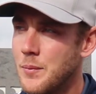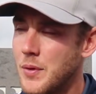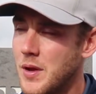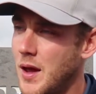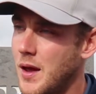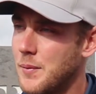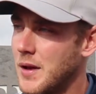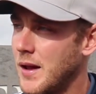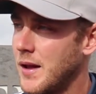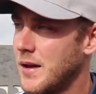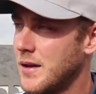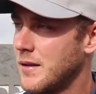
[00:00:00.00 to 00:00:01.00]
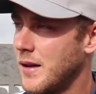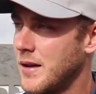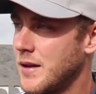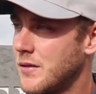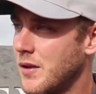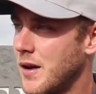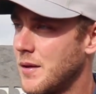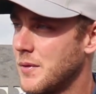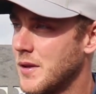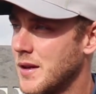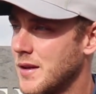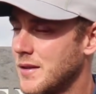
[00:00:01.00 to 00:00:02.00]
But yeah, I mean, any time
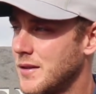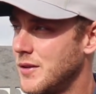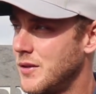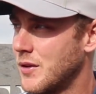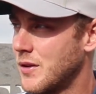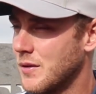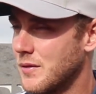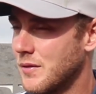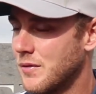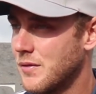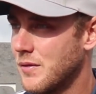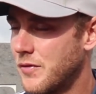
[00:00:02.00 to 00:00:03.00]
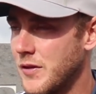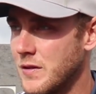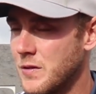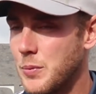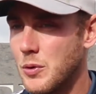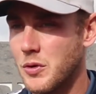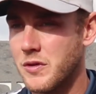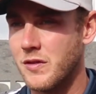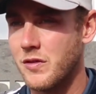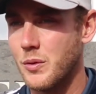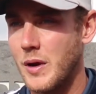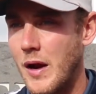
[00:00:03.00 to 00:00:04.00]
that you can fit sport
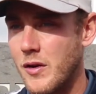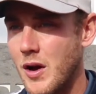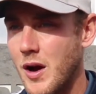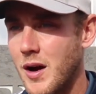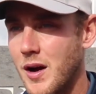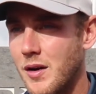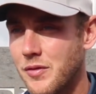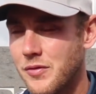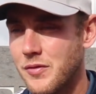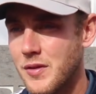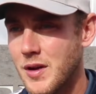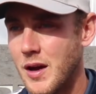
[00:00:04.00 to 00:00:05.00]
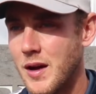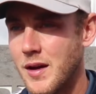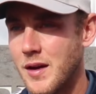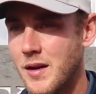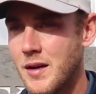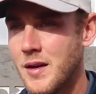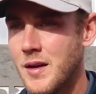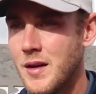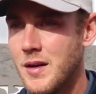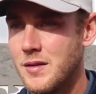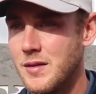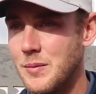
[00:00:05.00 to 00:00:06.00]
into an hour and a half
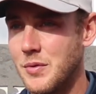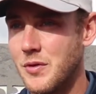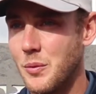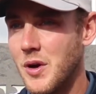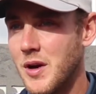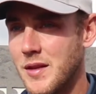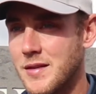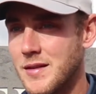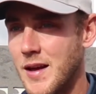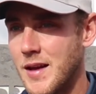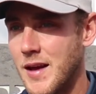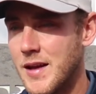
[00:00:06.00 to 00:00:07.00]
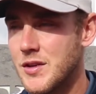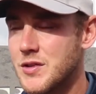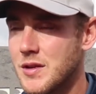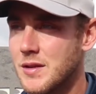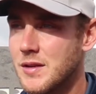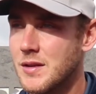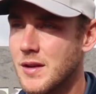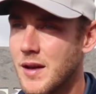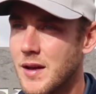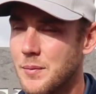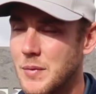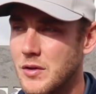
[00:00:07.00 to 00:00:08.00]
seems to work this day and age. And
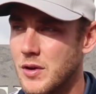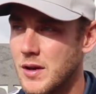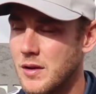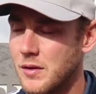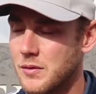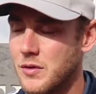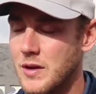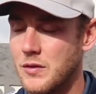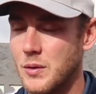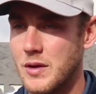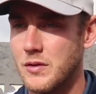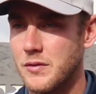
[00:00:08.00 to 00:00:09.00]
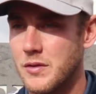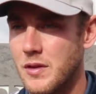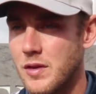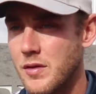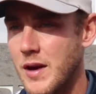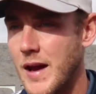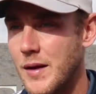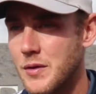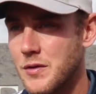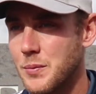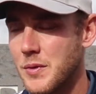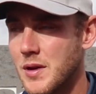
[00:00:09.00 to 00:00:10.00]
in cricket, T20 is obviously 3
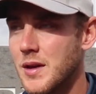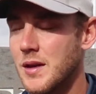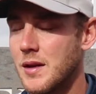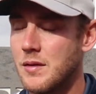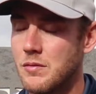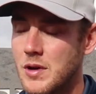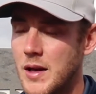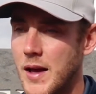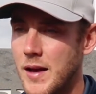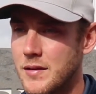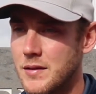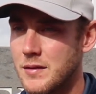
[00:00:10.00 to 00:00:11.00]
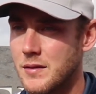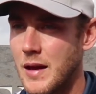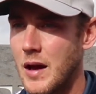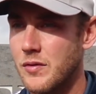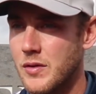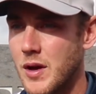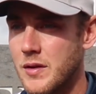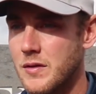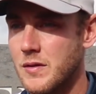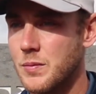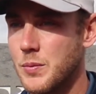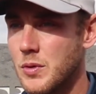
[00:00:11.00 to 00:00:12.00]
hours, but it really has galvanised
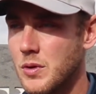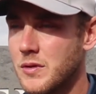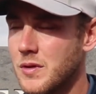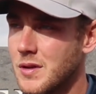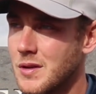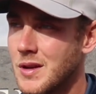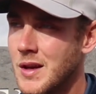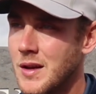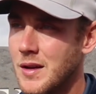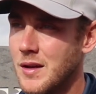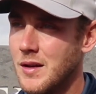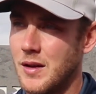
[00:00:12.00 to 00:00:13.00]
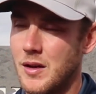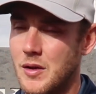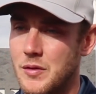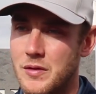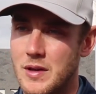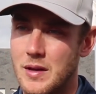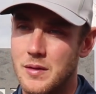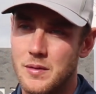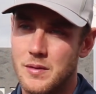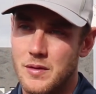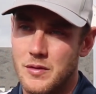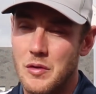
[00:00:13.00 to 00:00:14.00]
the sport, and I don't see
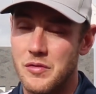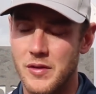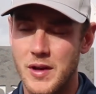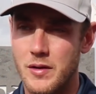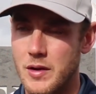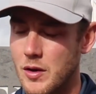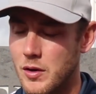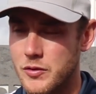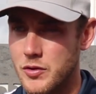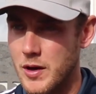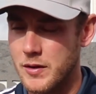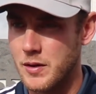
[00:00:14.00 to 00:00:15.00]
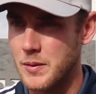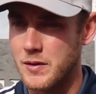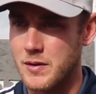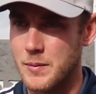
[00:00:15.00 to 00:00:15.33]
there's no fear in golf trying something